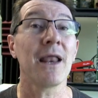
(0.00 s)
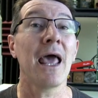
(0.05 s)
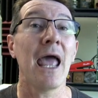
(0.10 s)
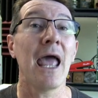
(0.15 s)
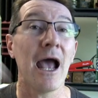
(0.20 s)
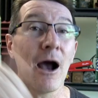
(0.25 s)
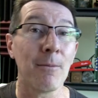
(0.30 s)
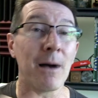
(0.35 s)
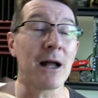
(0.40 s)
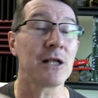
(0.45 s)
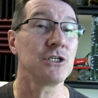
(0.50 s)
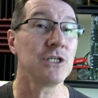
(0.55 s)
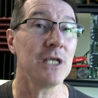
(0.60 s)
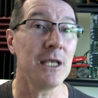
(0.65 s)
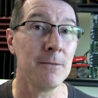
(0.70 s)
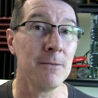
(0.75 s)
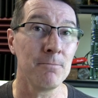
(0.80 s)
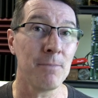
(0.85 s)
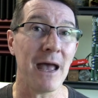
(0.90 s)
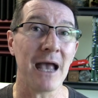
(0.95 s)
How much
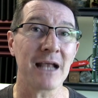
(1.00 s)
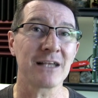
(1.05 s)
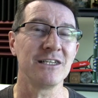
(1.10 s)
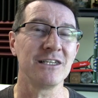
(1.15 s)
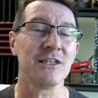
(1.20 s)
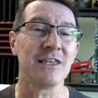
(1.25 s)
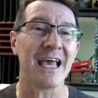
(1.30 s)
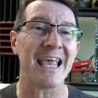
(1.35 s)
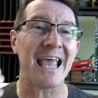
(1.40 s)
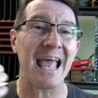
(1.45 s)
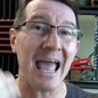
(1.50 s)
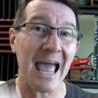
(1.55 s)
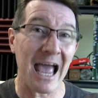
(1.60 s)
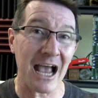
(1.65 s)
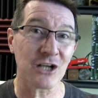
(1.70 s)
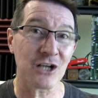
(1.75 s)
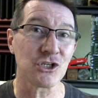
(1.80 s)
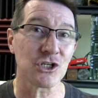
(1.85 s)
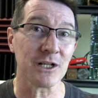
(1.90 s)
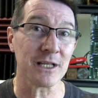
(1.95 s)
impact did they
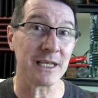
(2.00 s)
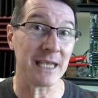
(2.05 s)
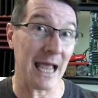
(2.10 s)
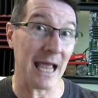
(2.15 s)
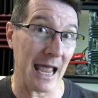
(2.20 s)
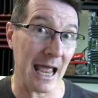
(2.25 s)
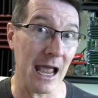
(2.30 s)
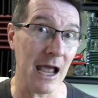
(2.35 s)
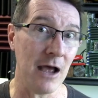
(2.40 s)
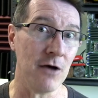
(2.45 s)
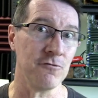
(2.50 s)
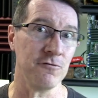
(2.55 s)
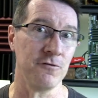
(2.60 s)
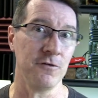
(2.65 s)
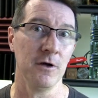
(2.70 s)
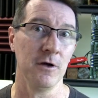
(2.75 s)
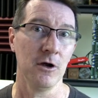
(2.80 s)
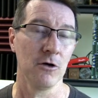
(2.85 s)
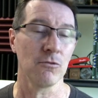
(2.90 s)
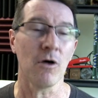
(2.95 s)
actually have,
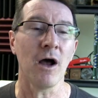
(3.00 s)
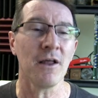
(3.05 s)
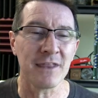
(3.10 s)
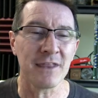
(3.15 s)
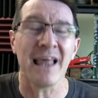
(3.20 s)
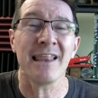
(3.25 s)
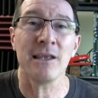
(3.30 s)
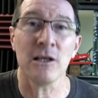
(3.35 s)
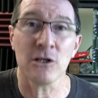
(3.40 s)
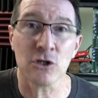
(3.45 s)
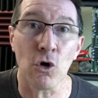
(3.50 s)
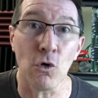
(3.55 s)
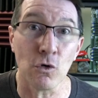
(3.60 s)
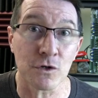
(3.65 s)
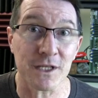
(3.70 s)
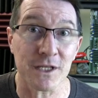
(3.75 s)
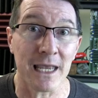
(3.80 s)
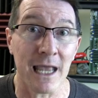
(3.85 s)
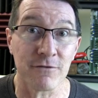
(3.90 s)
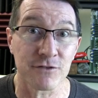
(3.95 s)
right? Of course
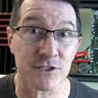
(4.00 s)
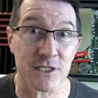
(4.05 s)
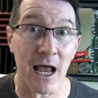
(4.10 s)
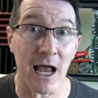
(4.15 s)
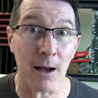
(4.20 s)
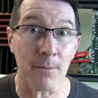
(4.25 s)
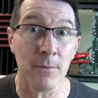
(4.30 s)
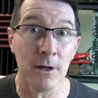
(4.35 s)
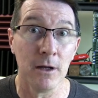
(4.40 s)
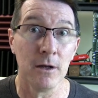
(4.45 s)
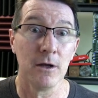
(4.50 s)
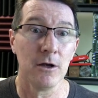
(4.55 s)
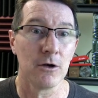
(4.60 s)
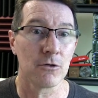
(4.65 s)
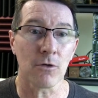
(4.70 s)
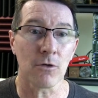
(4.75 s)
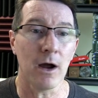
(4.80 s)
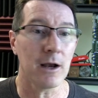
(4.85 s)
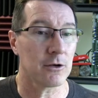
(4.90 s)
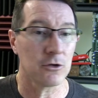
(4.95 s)
they have some,
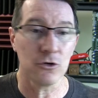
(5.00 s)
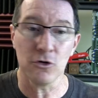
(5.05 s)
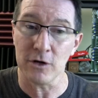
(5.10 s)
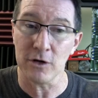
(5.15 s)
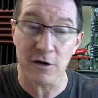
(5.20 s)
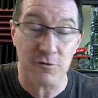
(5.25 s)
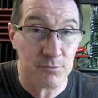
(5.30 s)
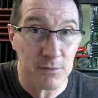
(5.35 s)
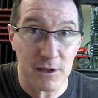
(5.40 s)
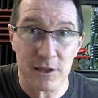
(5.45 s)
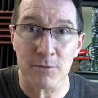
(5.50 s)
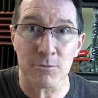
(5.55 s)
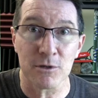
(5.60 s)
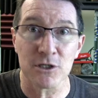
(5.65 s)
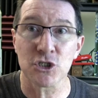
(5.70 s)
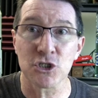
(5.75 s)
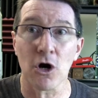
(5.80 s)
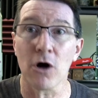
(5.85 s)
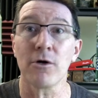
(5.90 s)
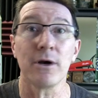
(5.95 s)
right? It could even be the
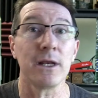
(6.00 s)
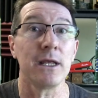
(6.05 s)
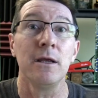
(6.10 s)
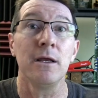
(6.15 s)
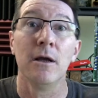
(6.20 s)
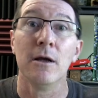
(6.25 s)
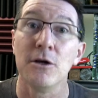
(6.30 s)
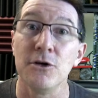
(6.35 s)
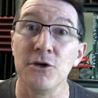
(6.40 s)
majority.